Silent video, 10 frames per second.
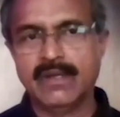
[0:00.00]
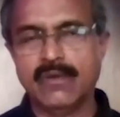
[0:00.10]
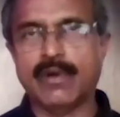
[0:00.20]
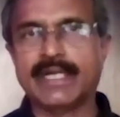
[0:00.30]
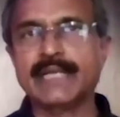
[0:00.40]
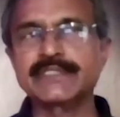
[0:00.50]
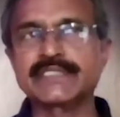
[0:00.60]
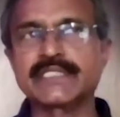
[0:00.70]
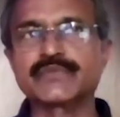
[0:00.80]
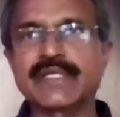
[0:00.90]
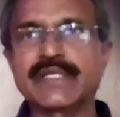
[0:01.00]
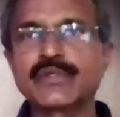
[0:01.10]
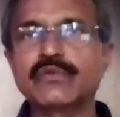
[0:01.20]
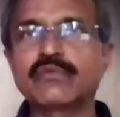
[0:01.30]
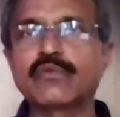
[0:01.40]
What happens is when
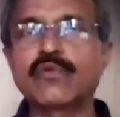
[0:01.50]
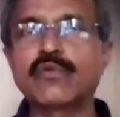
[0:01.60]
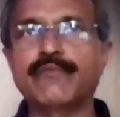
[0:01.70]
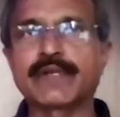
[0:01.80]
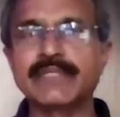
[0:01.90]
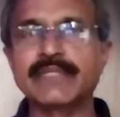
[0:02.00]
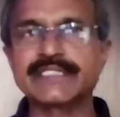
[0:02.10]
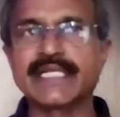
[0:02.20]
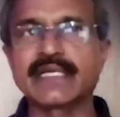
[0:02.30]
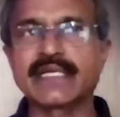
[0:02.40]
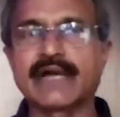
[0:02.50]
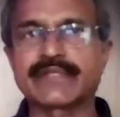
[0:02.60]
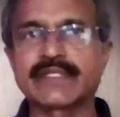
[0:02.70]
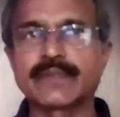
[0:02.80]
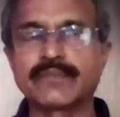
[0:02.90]
you go for measuring after
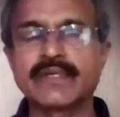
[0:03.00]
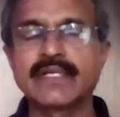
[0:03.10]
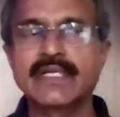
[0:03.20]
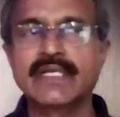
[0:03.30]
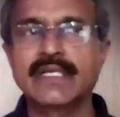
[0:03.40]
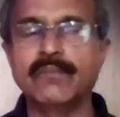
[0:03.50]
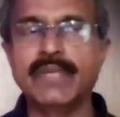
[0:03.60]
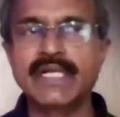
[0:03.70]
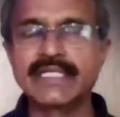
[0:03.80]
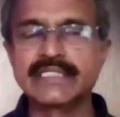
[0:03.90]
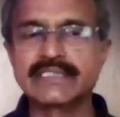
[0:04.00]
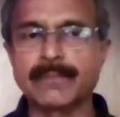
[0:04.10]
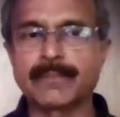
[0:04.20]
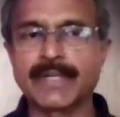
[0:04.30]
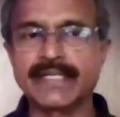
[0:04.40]
the building is
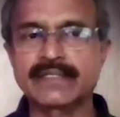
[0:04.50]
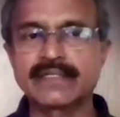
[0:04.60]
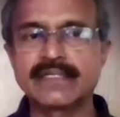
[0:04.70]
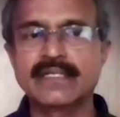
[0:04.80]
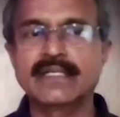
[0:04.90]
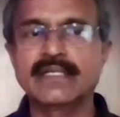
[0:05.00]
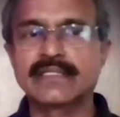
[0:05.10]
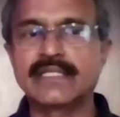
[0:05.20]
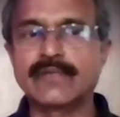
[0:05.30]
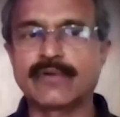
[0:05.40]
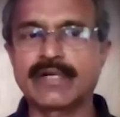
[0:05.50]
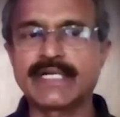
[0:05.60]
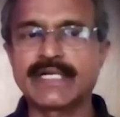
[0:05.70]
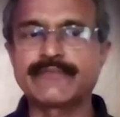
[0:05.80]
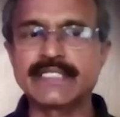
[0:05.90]
complete, they would
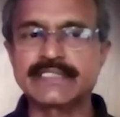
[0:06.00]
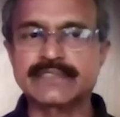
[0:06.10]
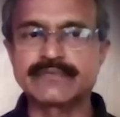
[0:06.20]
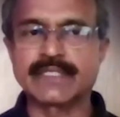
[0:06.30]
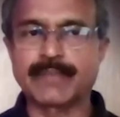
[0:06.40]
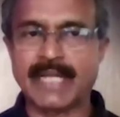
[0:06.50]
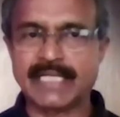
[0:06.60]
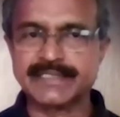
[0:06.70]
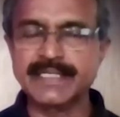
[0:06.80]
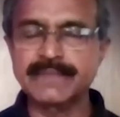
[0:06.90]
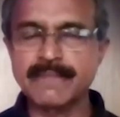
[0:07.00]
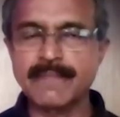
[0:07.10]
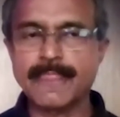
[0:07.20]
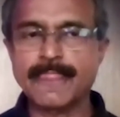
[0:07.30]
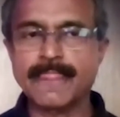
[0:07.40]
already finished with a plastering
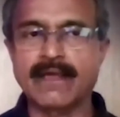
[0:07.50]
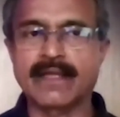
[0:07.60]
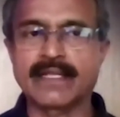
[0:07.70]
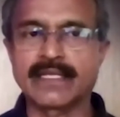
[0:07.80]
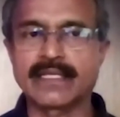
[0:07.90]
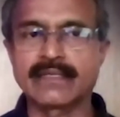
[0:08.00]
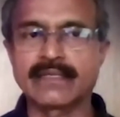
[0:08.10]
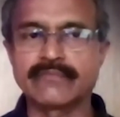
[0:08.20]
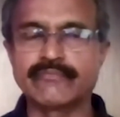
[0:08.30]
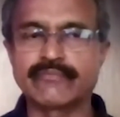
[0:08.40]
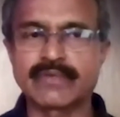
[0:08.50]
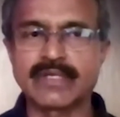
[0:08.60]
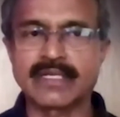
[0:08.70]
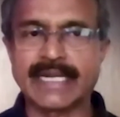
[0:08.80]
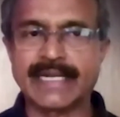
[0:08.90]
or a
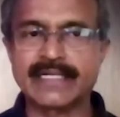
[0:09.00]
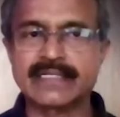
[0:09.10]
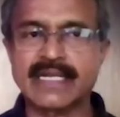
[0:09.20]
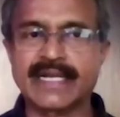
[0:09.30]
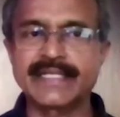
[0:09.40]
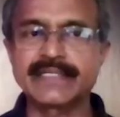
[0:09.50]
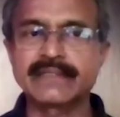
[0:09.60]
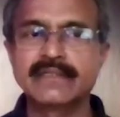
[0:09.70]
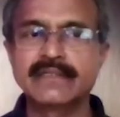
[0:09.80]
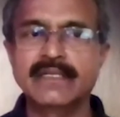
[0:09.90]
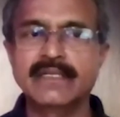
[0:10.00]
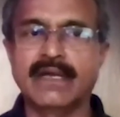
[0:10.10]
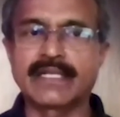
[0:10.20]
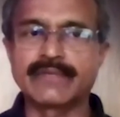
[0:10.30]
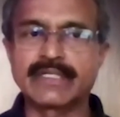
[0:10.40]
granite cladding
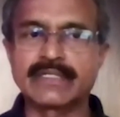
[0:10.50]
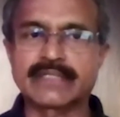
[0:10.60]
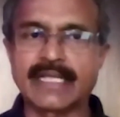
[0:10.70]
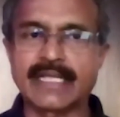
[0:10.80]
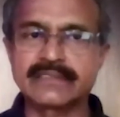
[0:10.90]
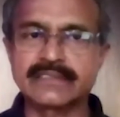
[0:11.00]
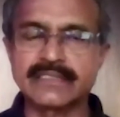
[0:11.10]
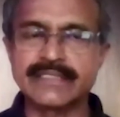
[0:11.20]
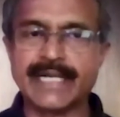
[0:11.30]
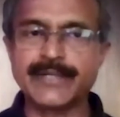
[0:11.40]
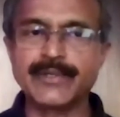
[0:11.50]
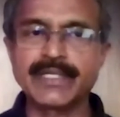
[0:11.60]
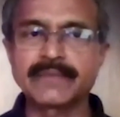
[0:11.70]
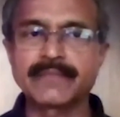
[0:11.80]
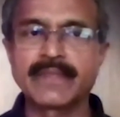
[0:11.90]
or even tiles
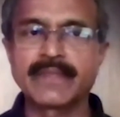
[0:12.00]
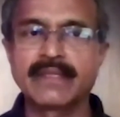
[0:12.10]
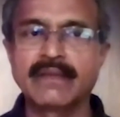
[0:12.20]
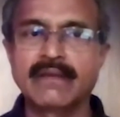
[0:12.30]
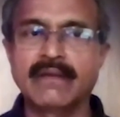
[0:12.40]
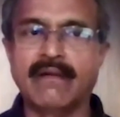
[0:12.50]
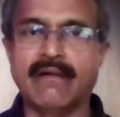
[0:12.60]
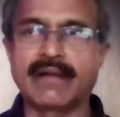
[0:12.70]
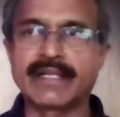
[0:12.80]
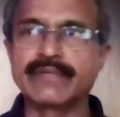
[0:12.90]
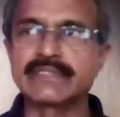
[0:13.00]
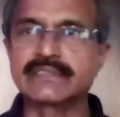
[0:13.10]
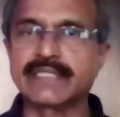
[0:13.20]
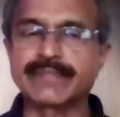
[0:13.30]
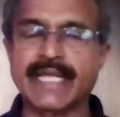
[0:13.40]
dadoing, or even
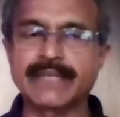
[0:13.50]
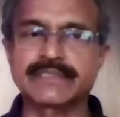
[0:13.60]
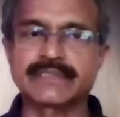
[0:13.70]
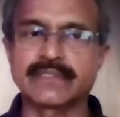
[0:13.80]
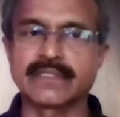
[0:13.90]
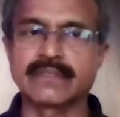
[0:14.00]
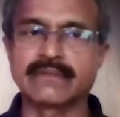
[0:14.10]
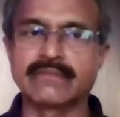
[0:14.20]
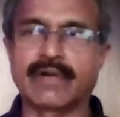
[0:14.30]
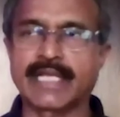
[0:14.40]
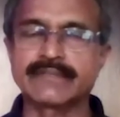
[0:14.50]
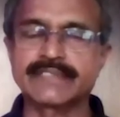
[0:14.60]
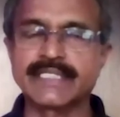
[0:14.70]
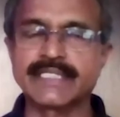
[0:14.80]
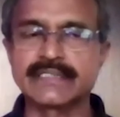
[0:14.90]
sometimes what I've
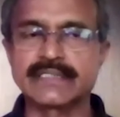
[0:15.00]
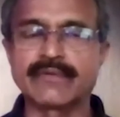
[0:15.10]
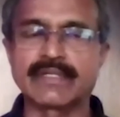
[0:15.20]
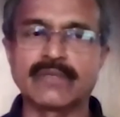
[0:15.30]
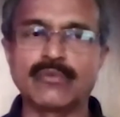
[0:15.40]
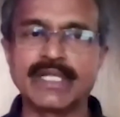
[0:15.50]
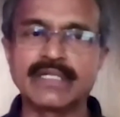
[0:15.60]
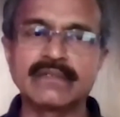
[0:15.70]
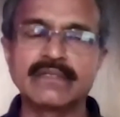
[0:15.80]
seen is even the wooden